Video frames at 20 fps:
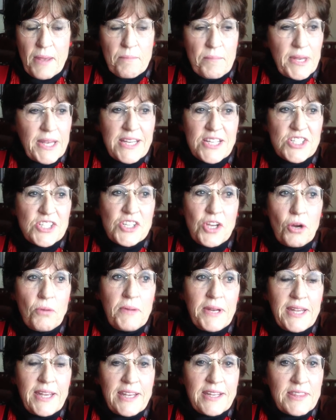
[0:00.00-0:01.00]
because
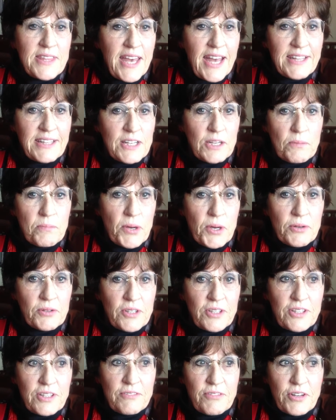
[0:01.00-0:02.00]
nobody in that little boat
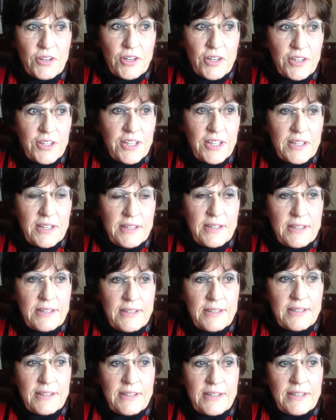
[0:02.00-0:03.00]
could have heard.
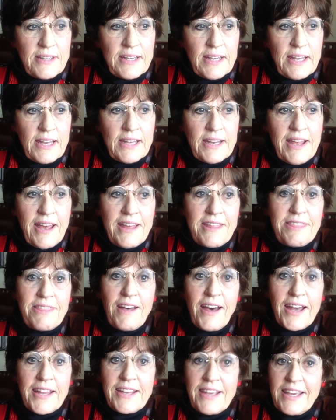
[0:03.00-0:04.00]
And I
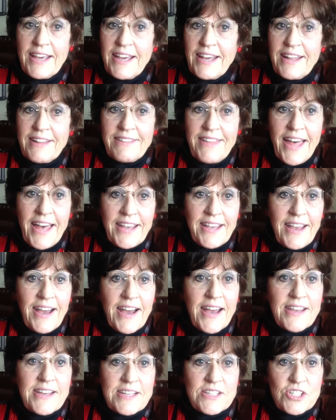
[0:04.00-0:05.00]
thought, that
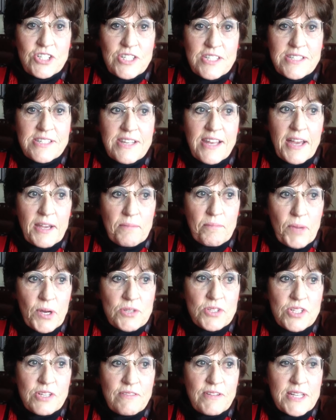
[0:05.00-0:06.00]
guy is just like
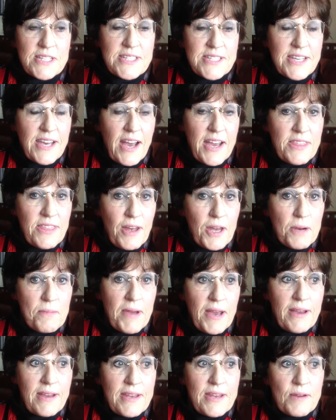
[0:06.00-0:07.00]
most of us. I thought
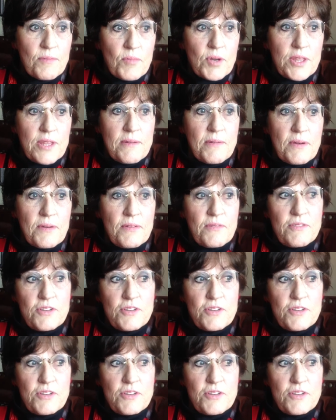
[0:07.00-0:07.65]
about him when the